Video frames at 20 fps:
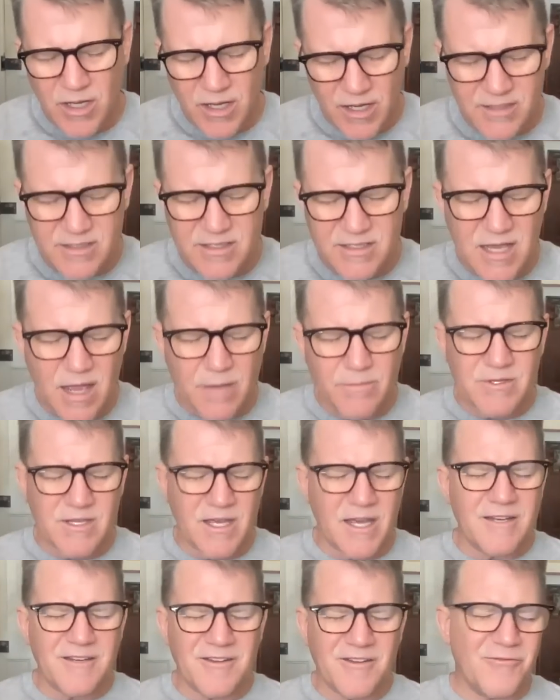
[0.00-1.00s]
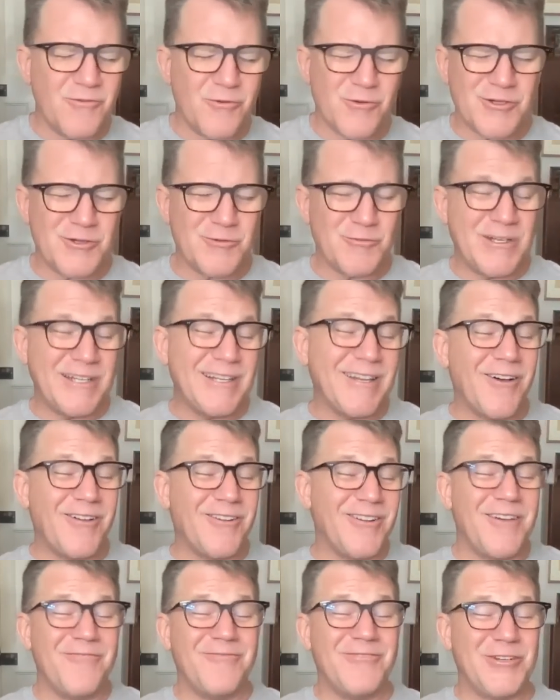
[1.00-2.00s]
except that, of course, we'd
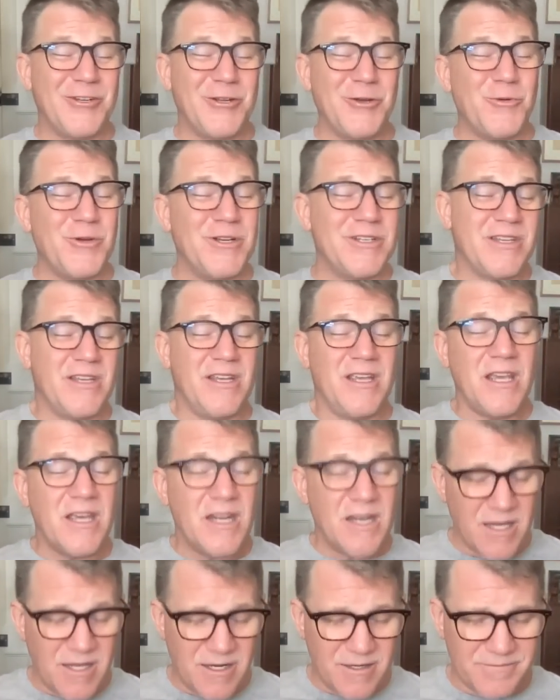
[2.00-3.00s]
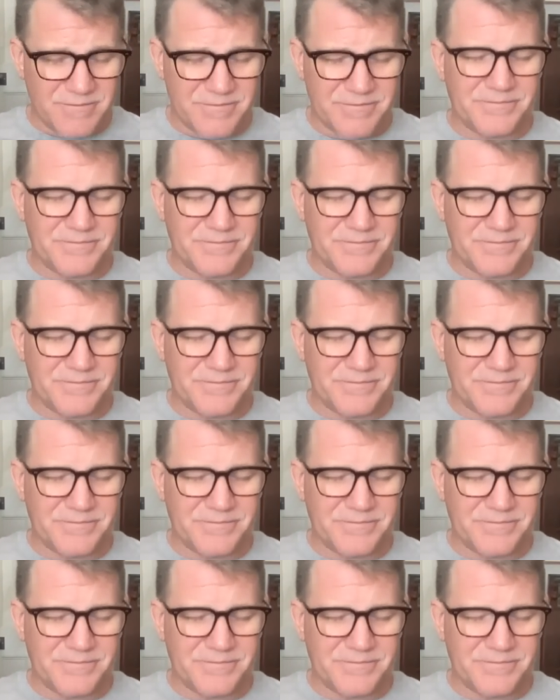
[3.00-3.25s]
all love to know what's in it.